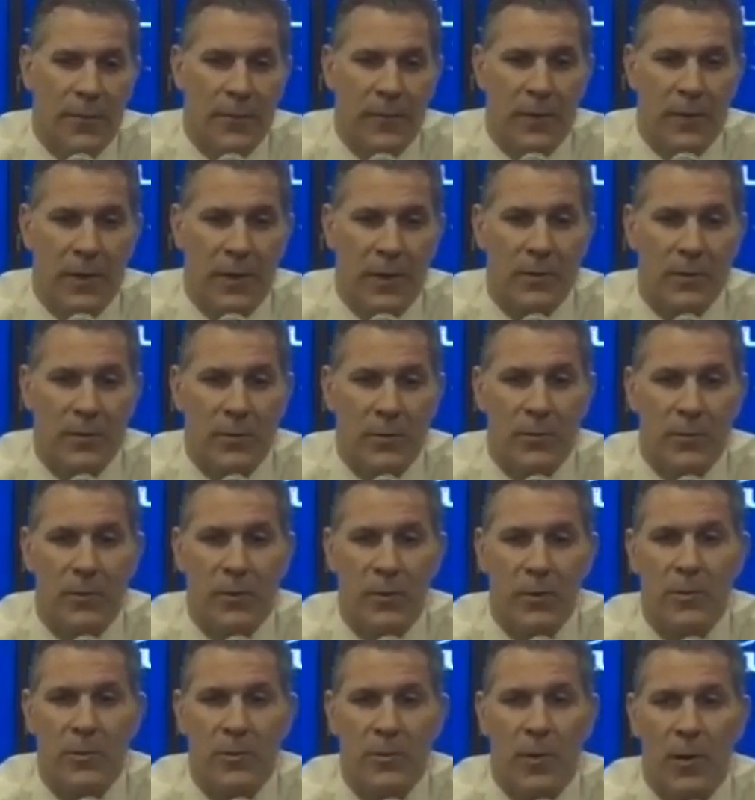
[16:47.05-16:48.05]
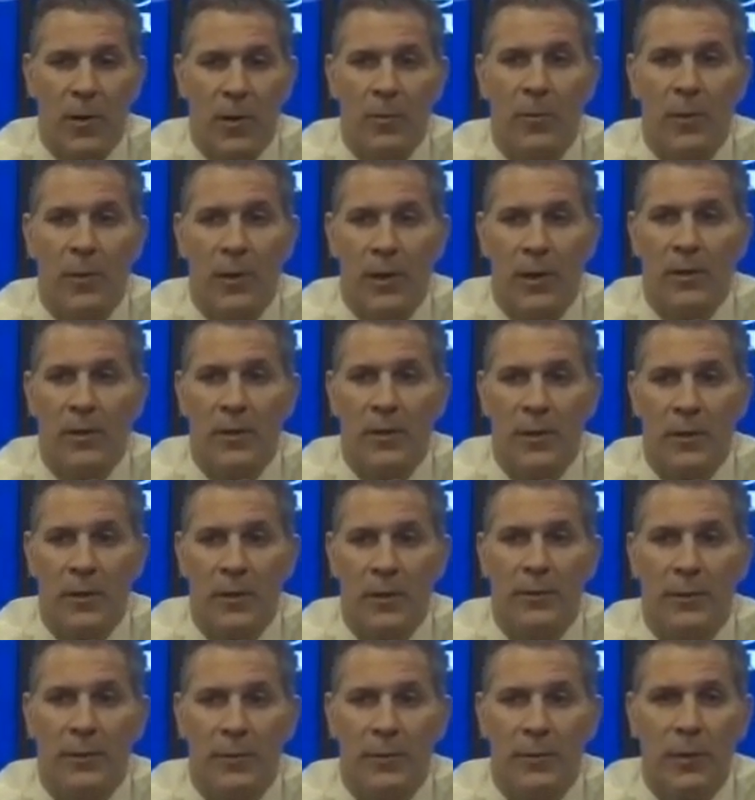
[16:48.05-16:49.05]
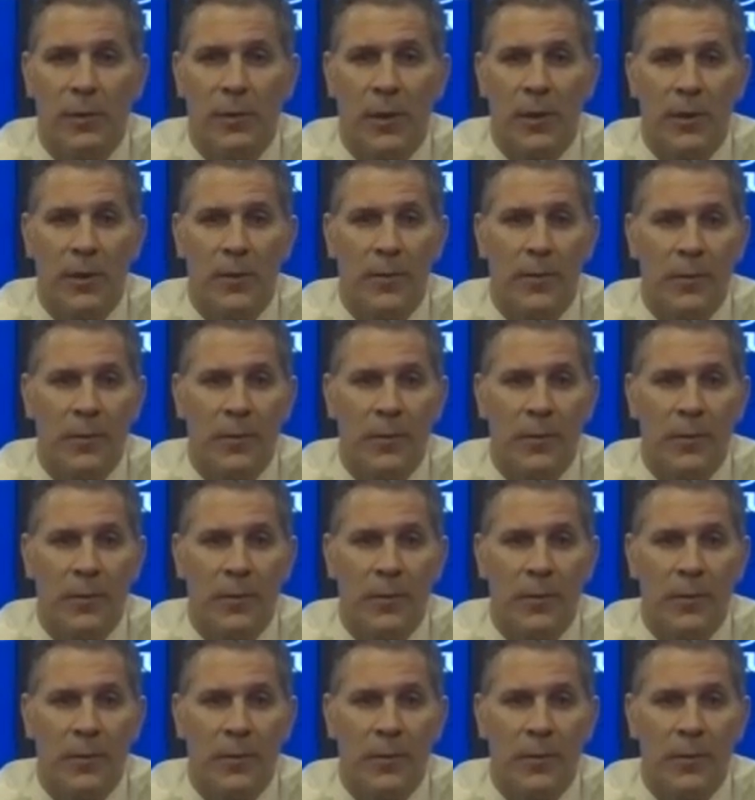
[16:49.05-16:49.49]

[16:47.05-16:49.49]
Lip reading: But that was a real smart play, intelligent play.